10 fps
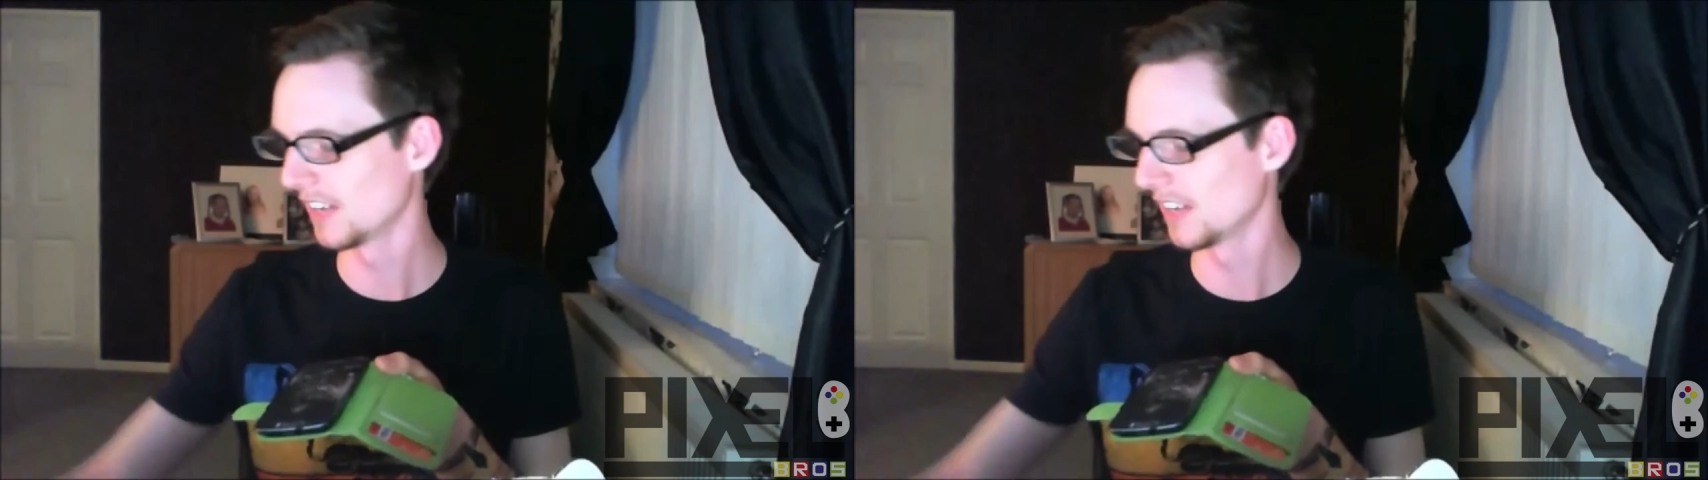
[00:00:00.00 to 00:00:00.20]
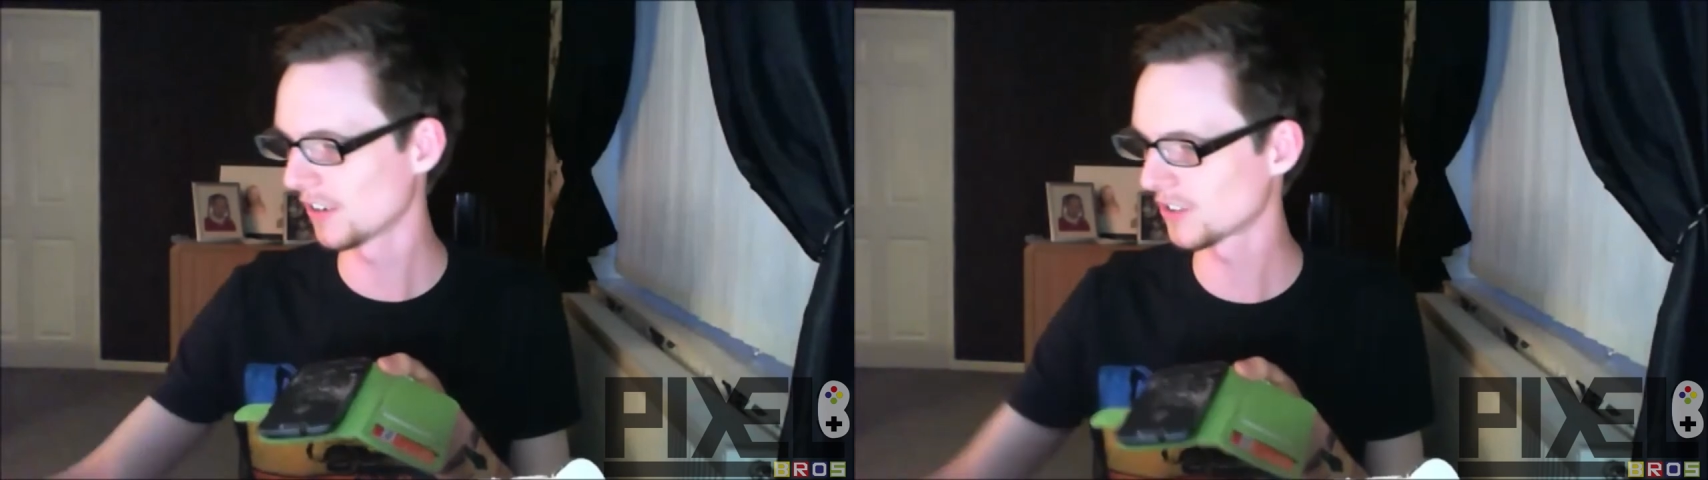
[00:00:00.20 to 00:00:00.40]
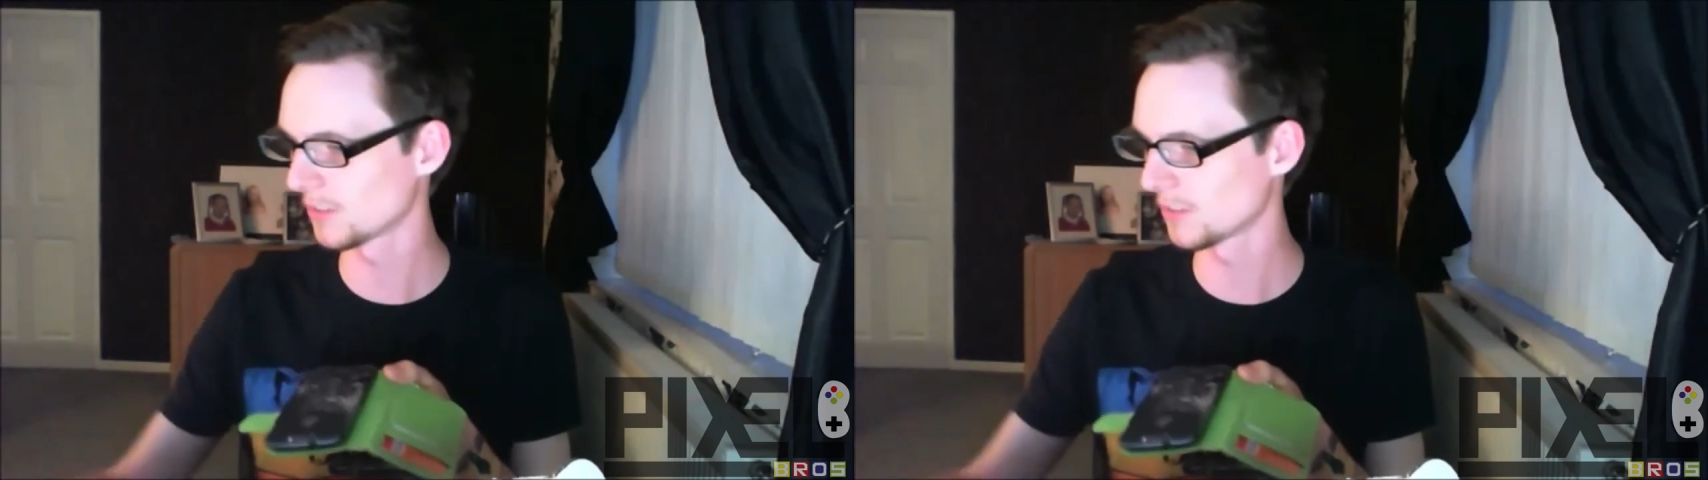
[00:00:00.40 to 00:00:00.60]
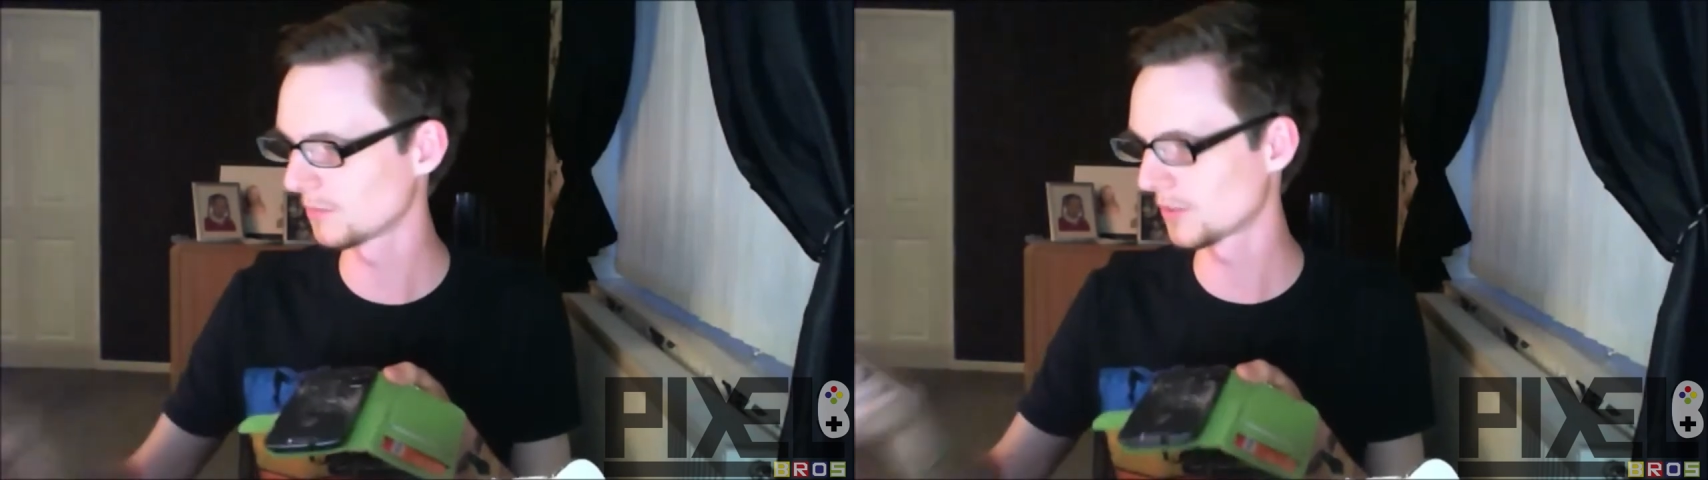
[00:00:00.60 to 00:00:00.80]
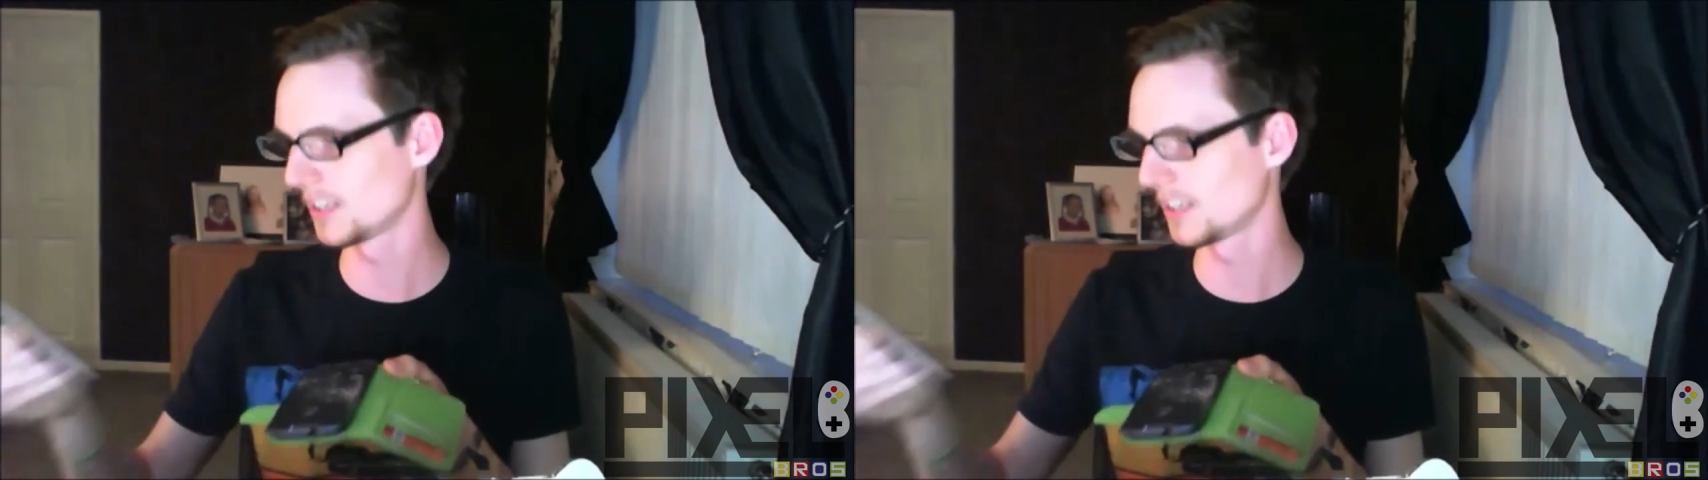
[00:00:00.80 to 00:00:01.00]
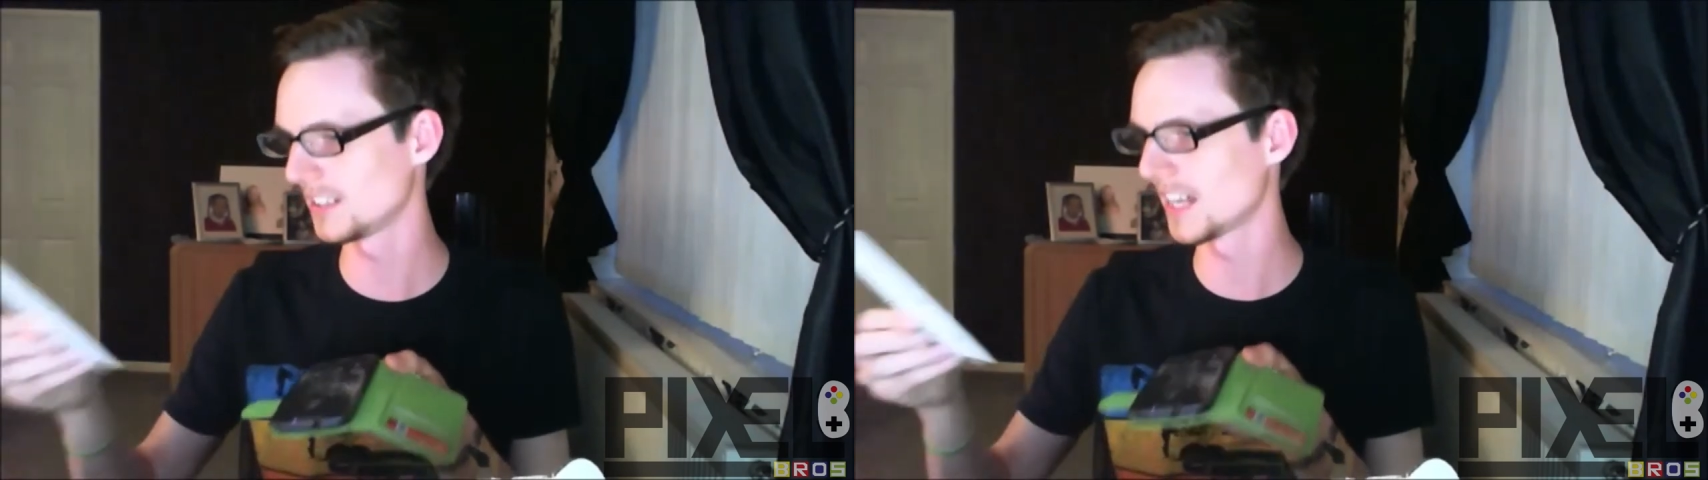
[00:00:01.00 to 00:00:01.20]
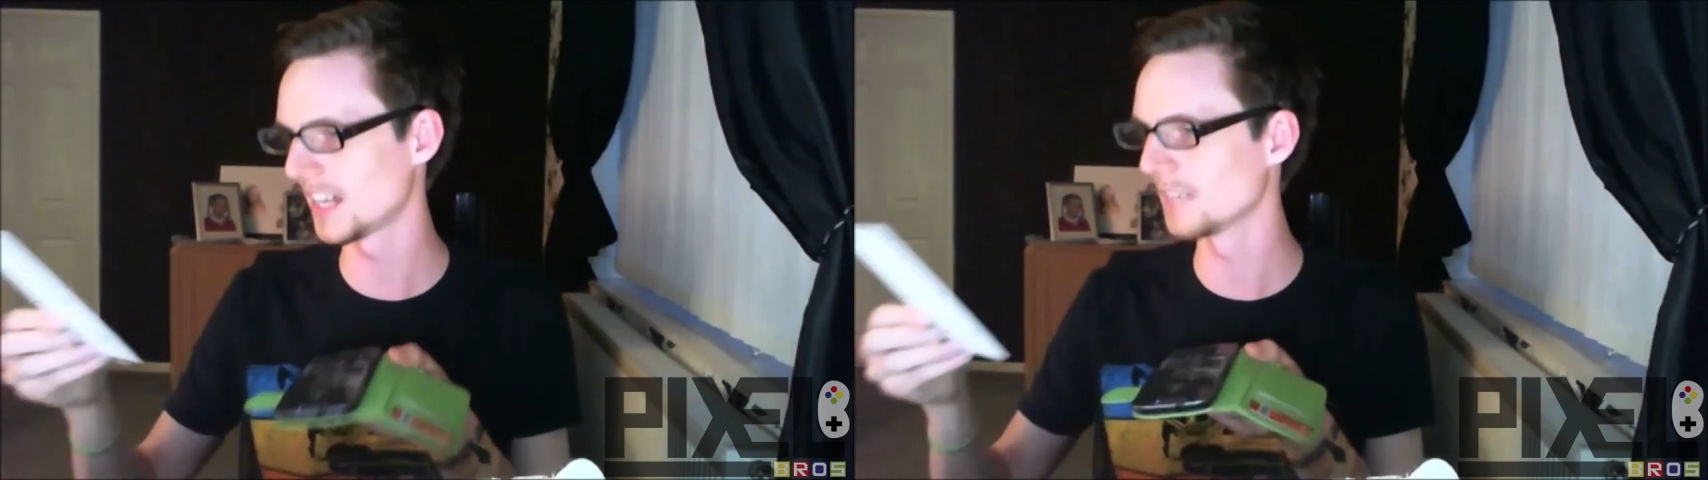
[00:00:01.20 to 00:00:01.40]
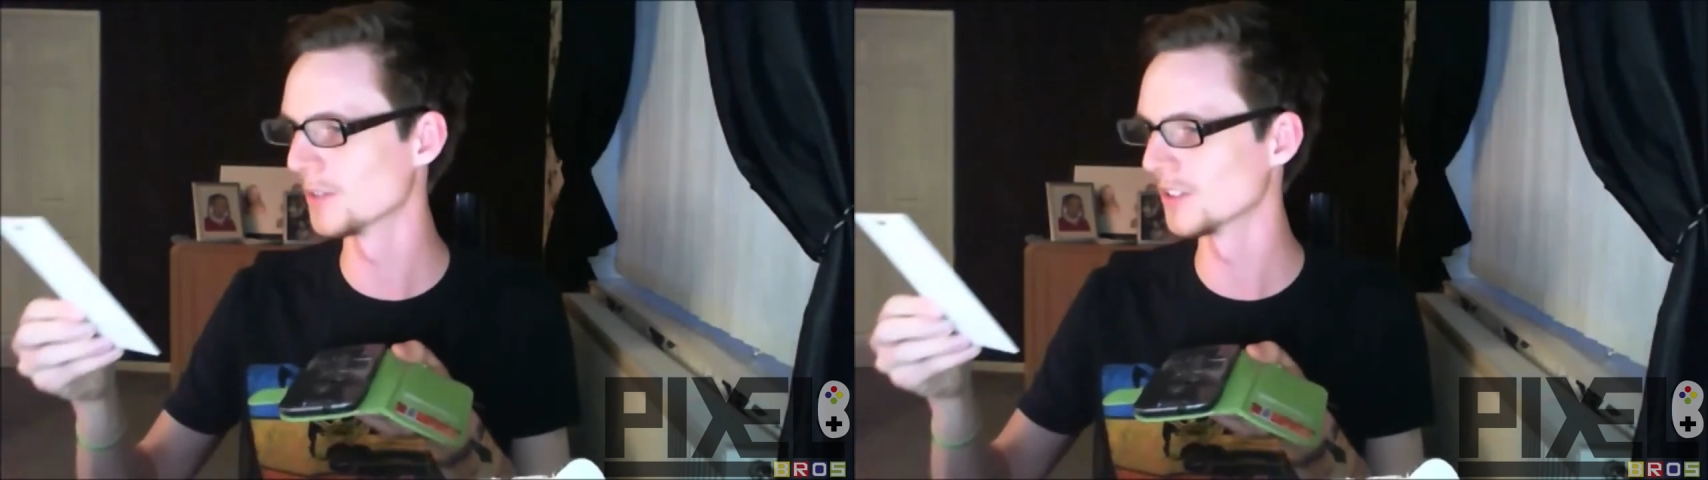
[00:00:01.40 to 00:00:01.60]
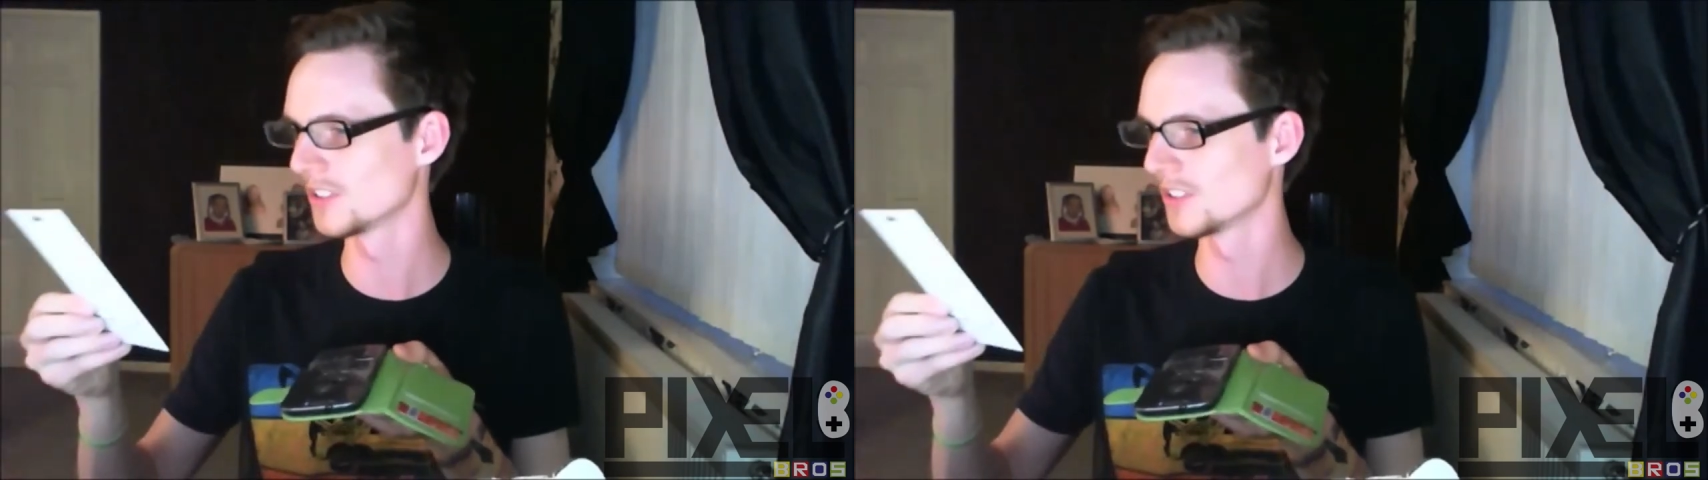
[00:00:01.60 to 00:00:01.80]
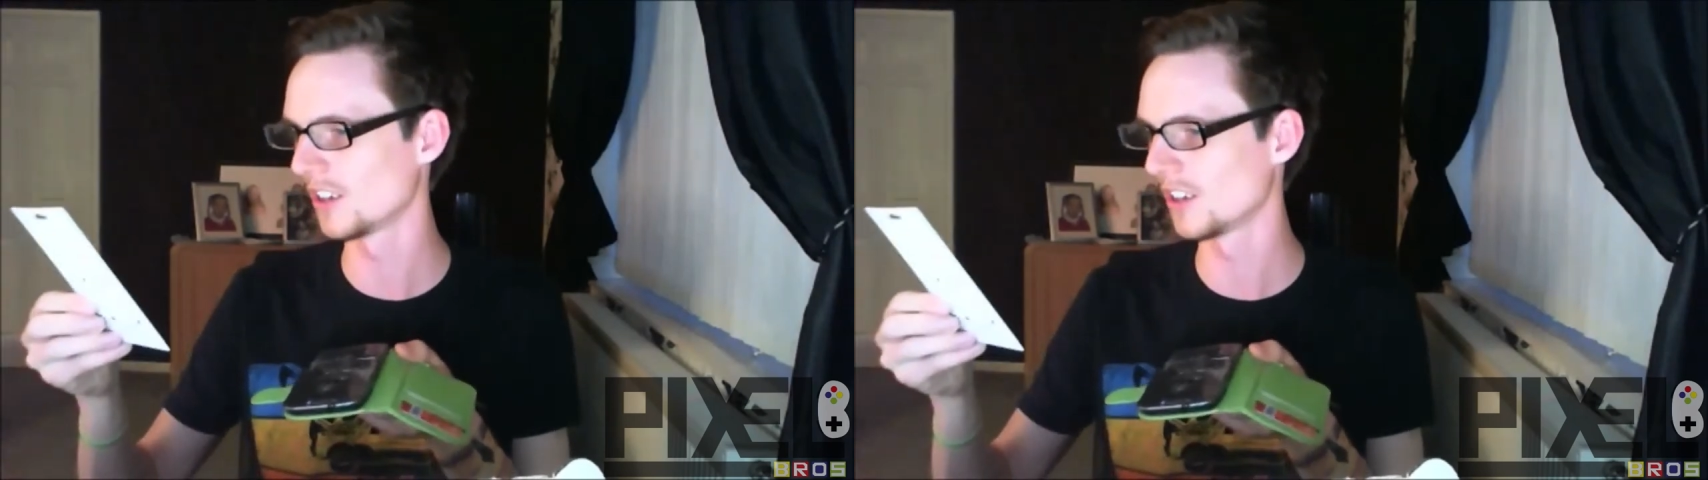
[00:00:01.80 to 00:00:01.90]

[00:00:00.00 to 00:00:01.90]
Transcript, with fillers: I've got some crazy animals